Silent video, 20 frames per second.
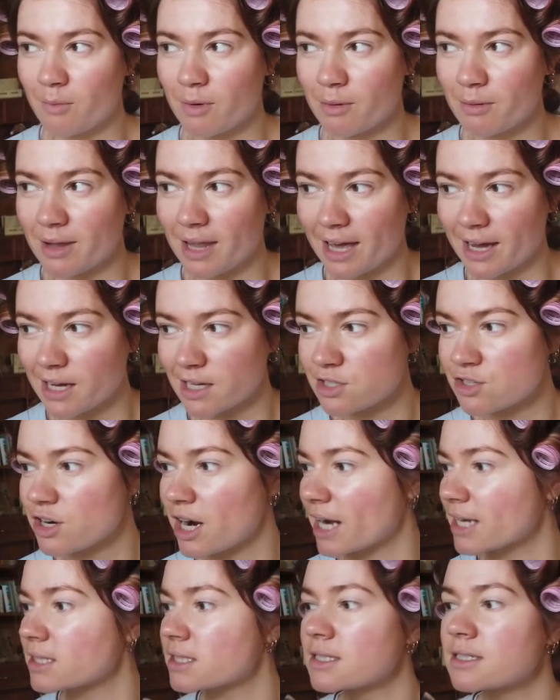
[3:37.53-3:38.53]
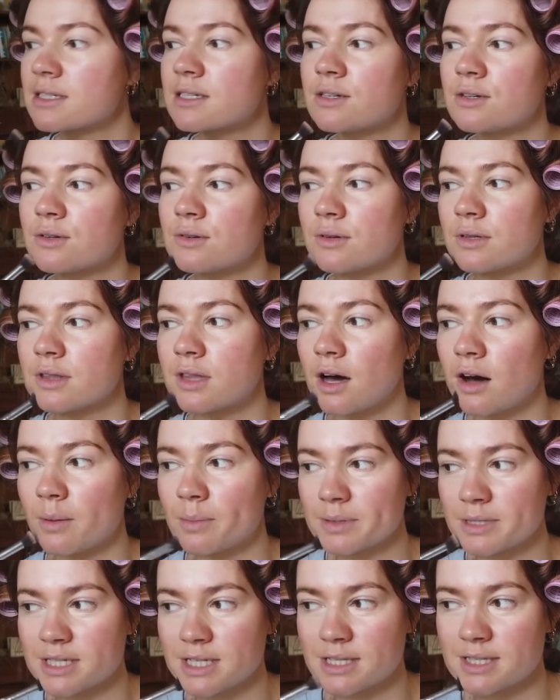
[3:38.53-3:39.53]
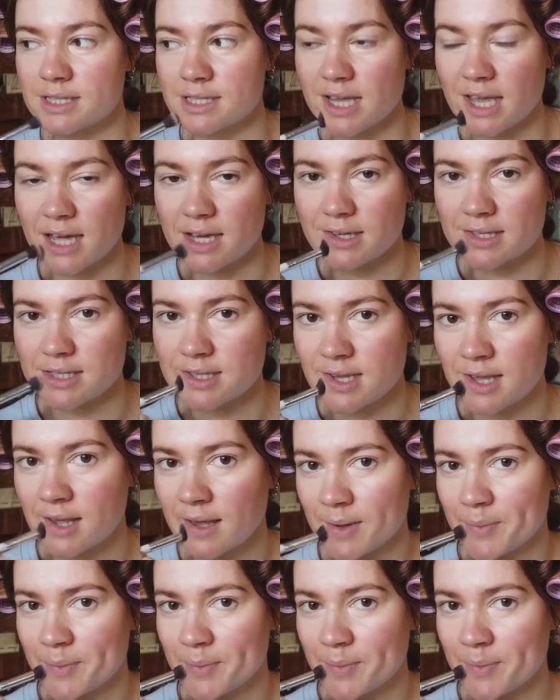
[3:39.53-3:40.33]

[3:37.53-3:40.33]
we were like attracted to the opposite sex,